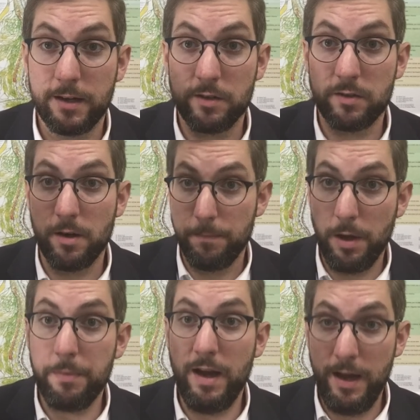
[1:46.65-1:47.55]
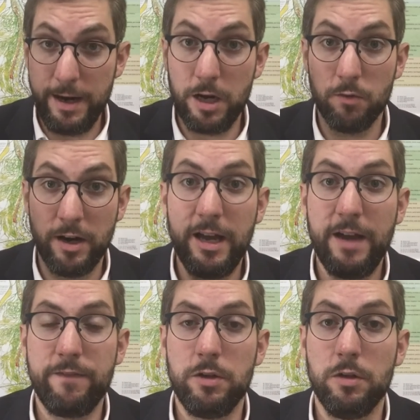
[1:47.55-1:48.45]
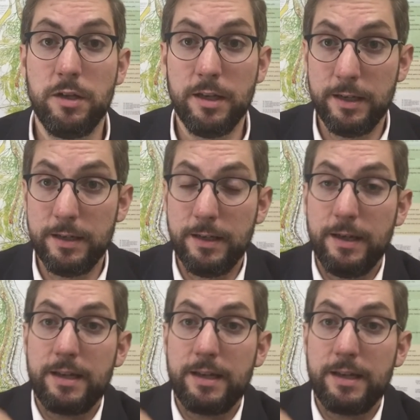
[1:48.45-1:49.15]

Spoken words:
going to start pumping iron right after you get a